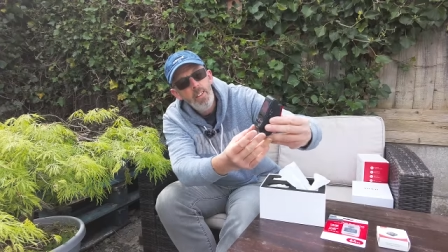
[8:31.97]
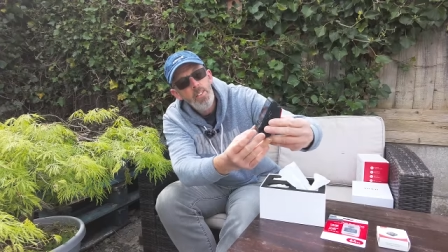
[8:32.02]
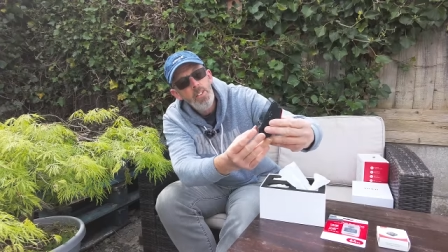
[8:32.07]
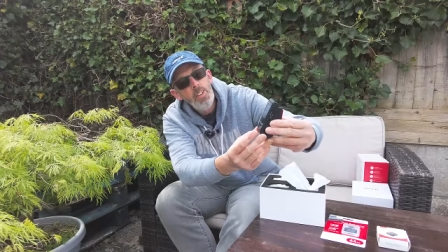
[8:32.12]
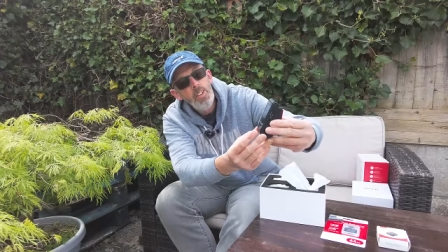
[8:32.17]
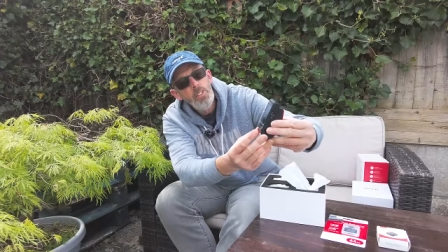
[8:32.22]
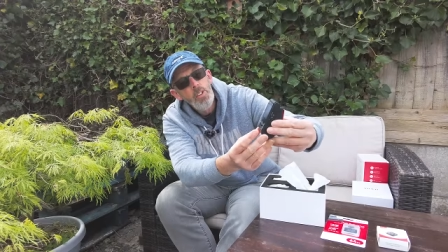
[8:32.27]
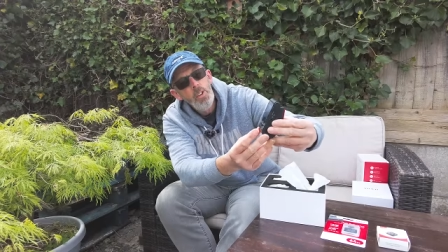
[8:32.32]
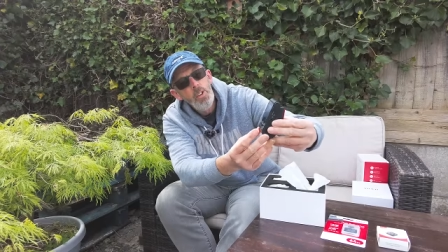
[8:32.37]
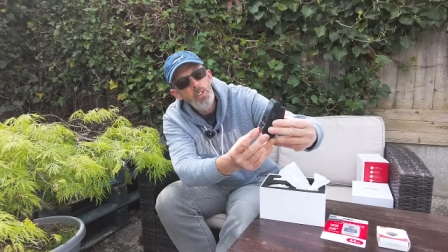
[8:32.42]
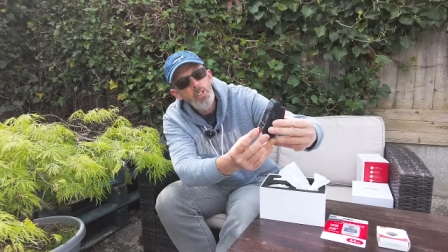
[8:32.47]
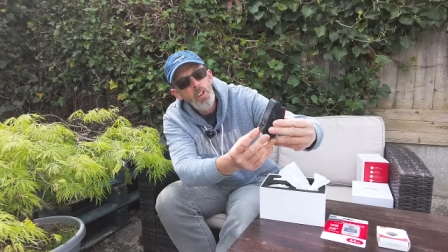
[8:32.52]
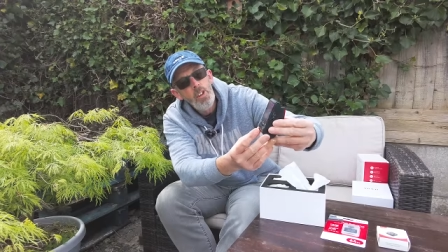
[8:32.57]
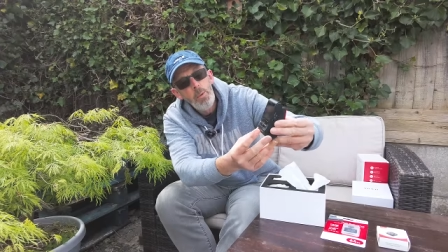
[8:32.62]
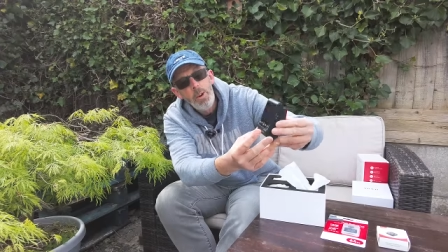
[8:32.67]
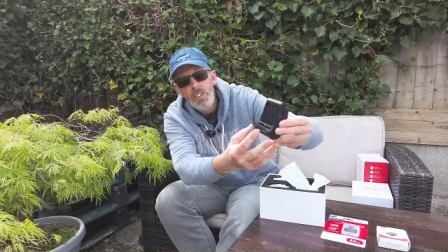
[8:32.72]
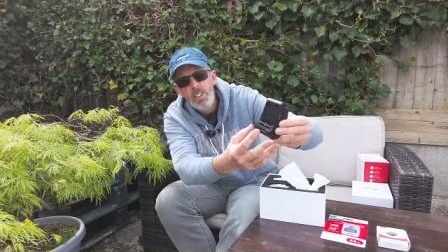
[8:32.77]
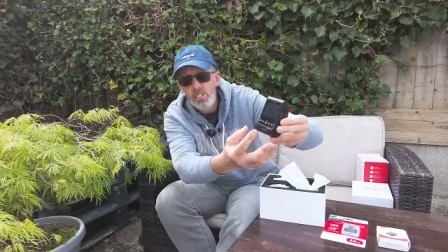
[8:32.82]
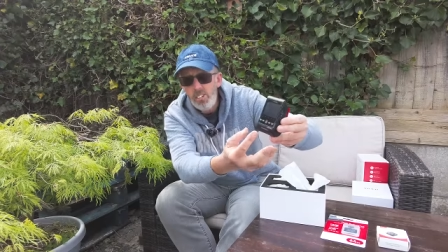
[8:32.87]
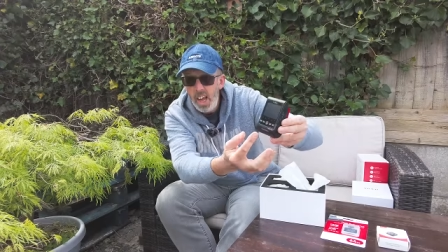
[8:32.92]
There's
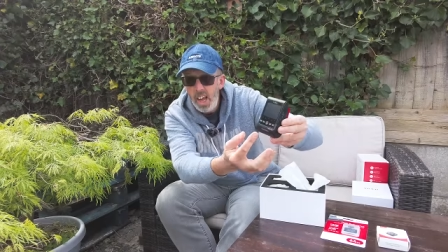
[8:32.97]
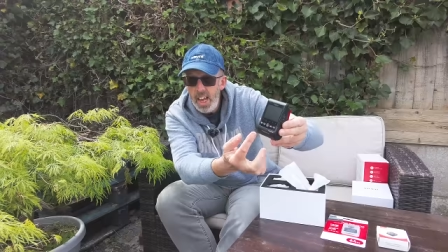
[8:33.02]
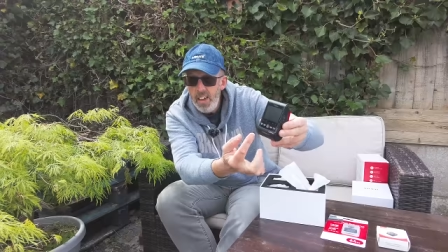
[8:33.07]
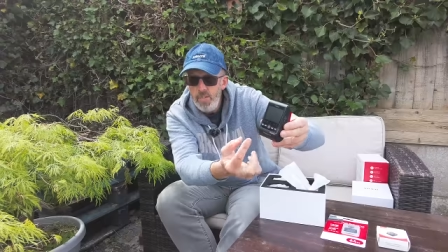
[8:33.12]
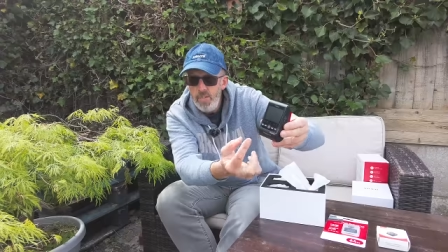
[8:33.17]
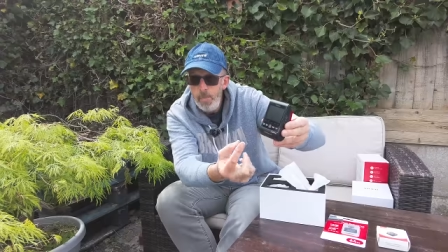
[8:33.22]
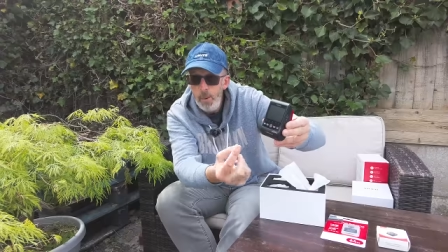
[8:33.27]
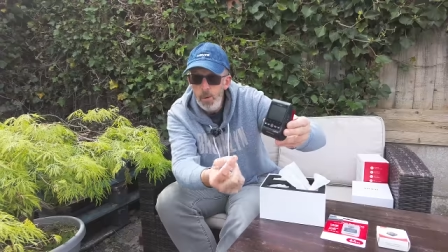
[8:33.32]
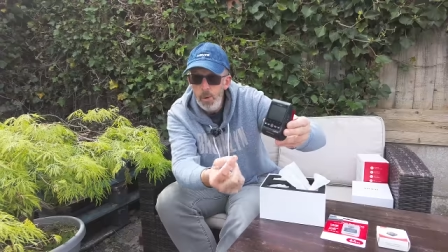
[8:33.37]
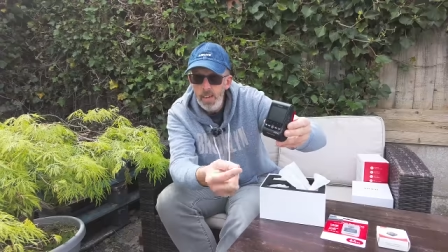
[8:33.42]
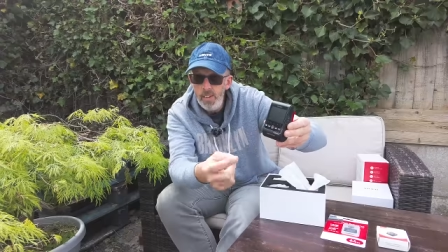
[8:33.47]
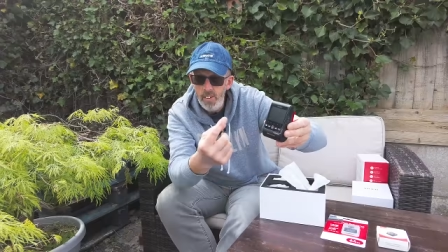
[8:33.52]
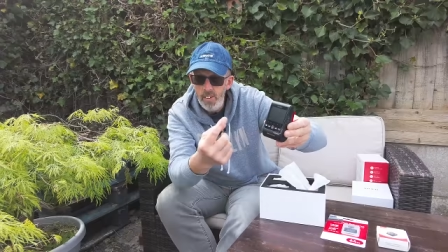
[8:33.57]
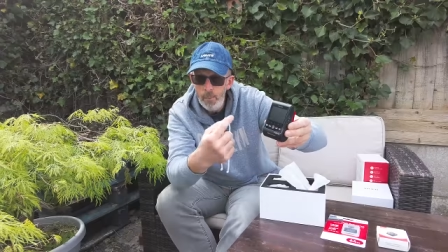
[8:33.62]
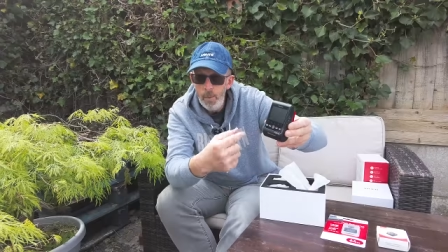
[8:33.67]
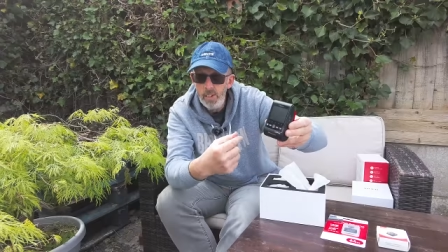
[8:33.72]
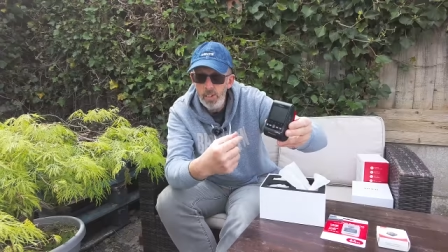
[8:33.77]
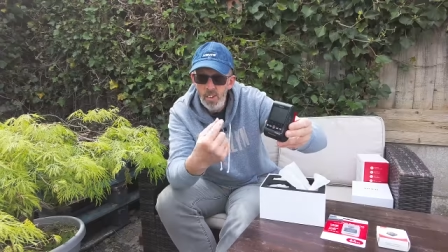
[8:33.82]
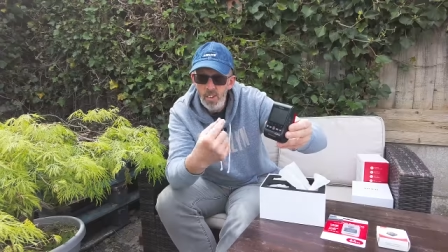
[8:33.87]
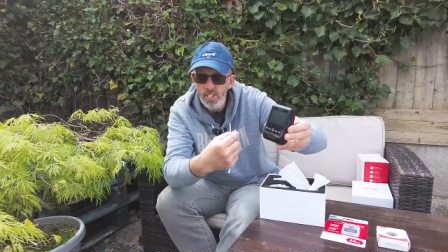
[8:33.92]
also a save button if
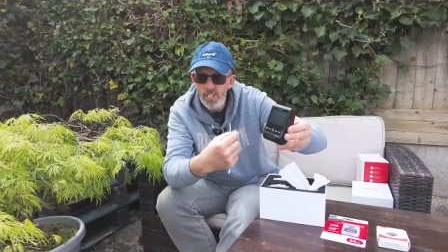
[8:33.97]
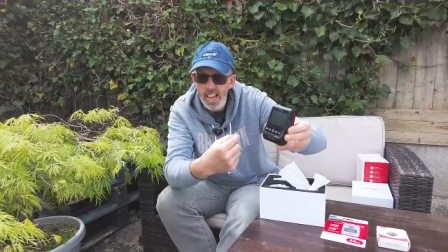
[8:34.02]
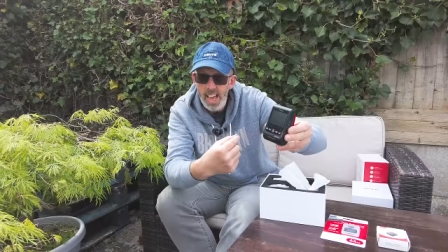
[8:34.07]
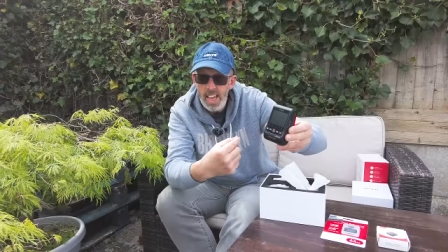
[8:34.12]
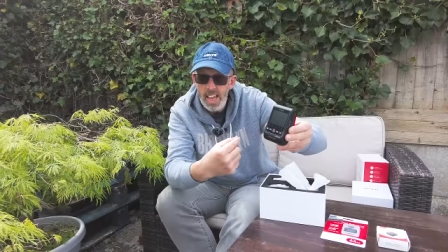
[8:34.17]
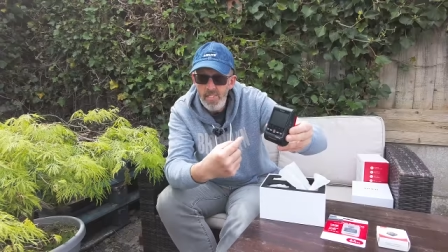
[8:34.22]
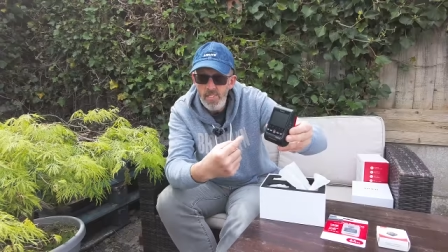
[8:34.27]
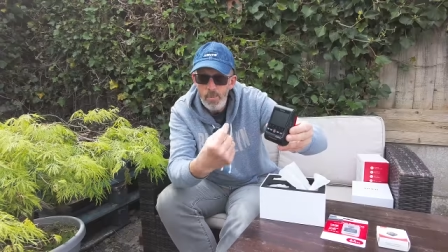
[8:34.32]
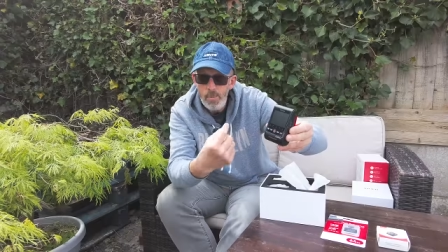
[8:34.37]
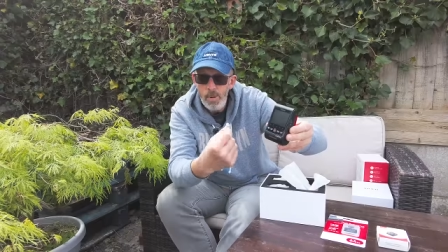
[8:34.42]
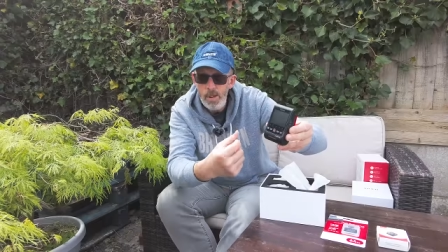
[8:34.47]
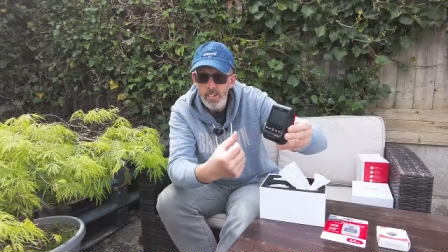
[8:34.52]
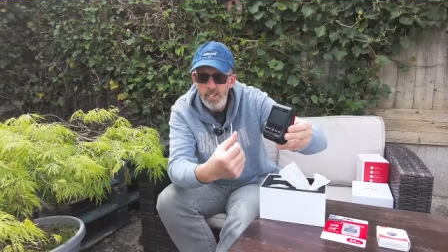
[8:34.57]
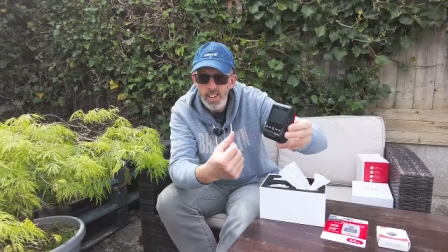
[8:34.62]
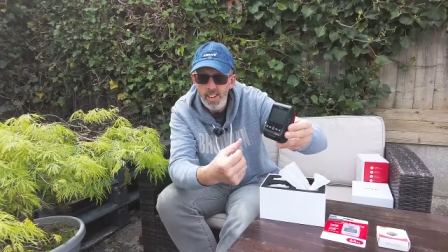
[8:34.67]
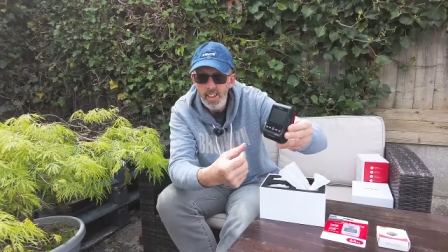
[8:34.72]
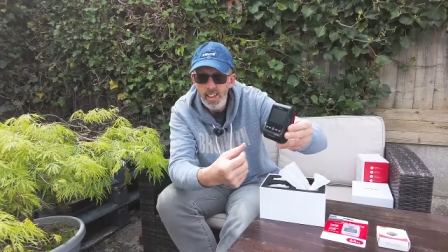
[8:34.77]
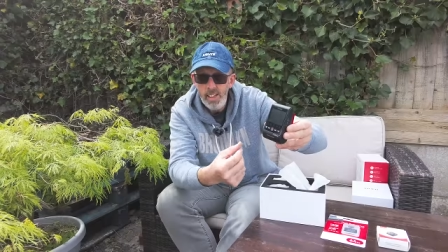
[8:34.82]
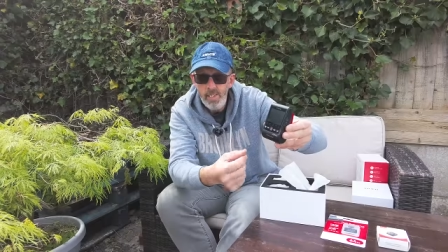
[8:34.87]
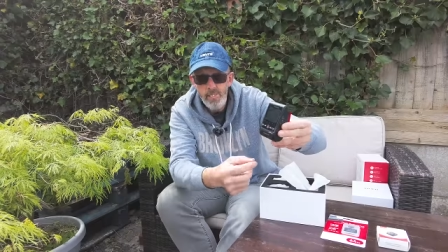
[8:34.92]
you want to save a
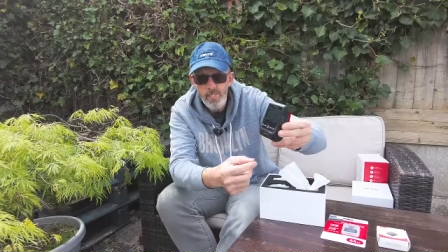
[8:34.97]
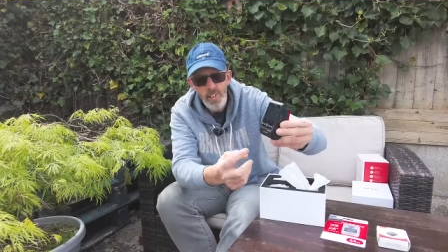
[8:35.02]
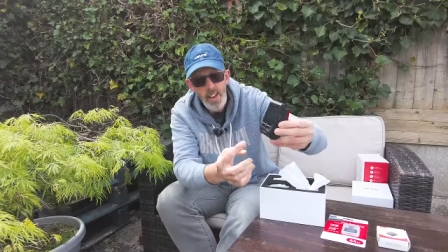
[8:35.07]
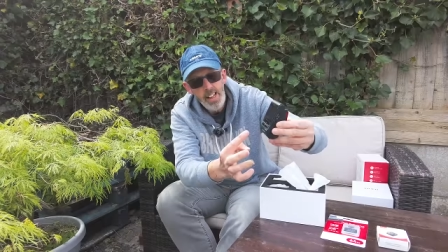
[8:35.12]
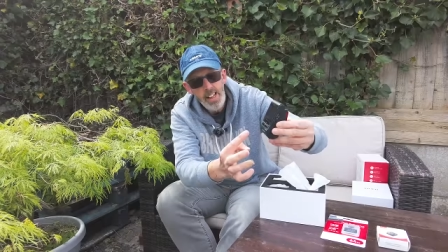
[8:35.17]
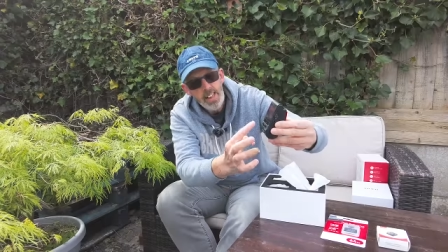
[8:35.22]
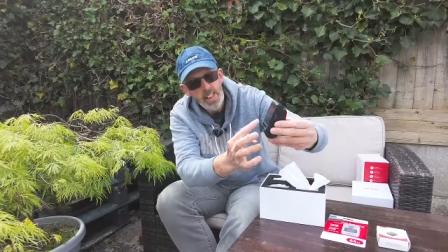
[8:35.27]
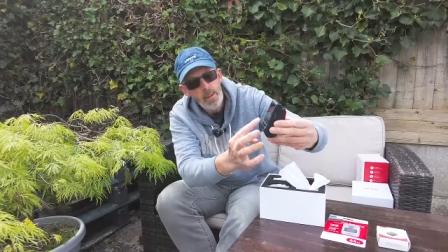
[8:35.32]
particular file.